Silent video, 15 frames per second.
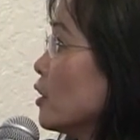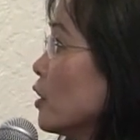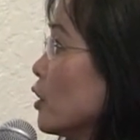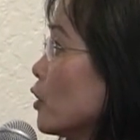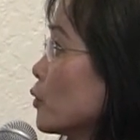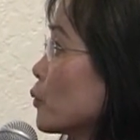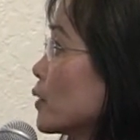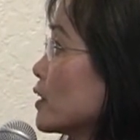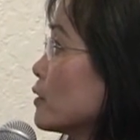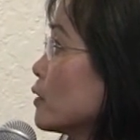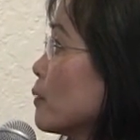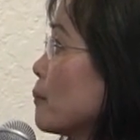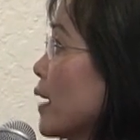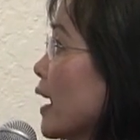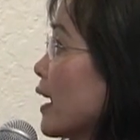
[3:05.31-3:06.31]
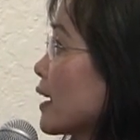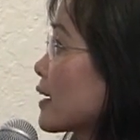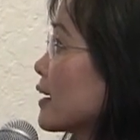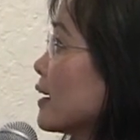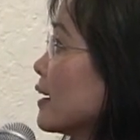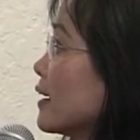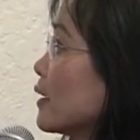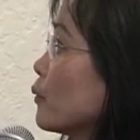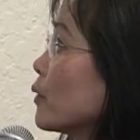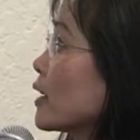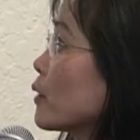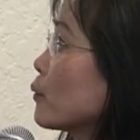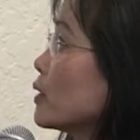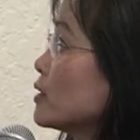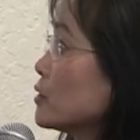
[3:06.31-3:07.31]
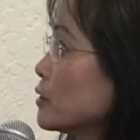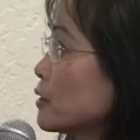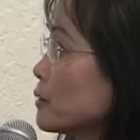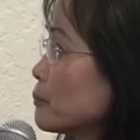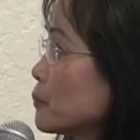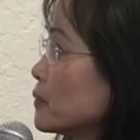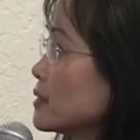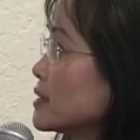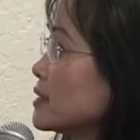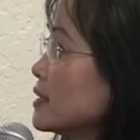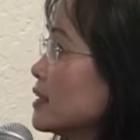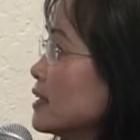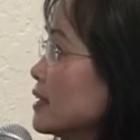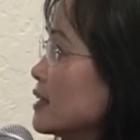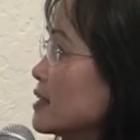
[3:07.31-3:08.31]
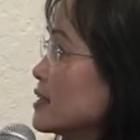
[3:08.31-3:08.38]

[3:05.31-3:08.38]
all the way to the back. And what I want you to see